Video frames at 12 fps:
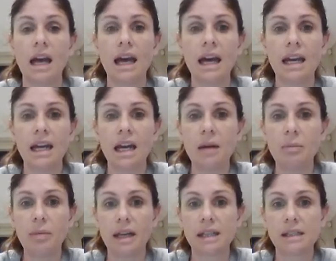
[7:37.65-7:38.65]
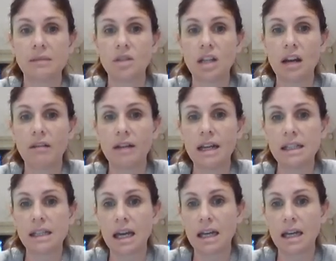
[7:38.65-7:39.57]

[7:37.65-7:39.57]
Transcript: Hannah picks some cherries